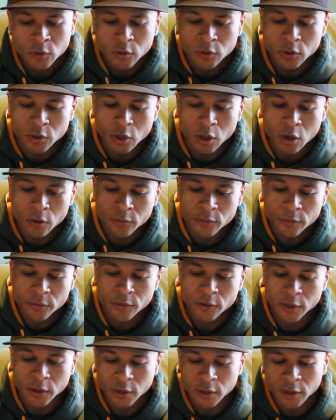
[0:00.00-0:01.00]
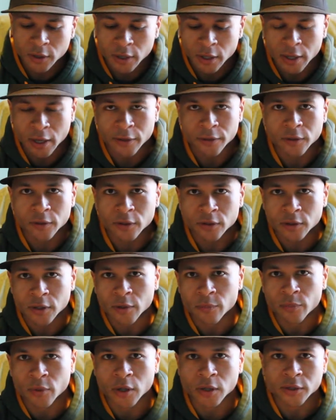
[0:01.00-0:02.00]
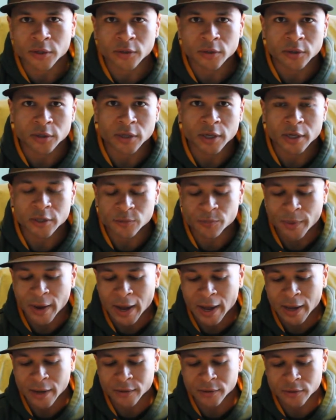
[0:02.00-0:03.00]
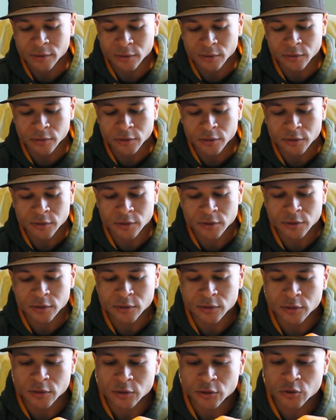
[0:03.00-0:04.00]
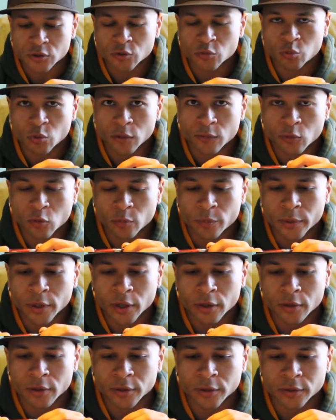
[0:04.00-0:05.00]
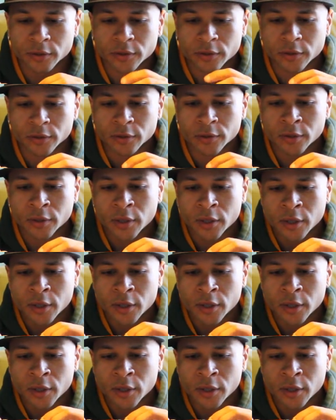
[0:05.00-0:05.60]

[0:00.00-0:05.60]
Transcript: The other thing, and I think that Buddy Lee has patented this, is this swivel bearing here.